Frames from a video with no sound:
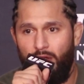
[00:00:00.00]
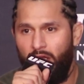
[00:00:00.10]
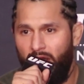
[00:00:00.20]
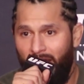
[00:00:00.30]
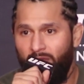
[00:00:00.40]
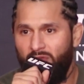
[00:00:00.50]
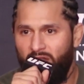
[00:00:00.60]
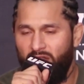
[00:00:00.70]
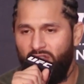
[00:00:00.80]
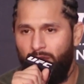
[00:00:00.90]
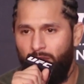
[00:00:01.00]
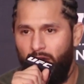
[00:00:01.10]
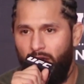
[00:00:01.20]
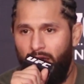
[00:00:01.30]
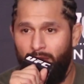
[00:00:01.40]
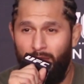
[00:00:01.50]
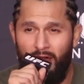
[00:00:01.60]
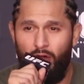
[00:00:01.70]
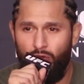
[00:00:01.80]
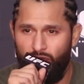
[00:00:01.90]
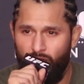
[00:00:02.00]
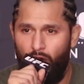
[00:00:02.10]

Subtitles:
He came to the gym, and my coach,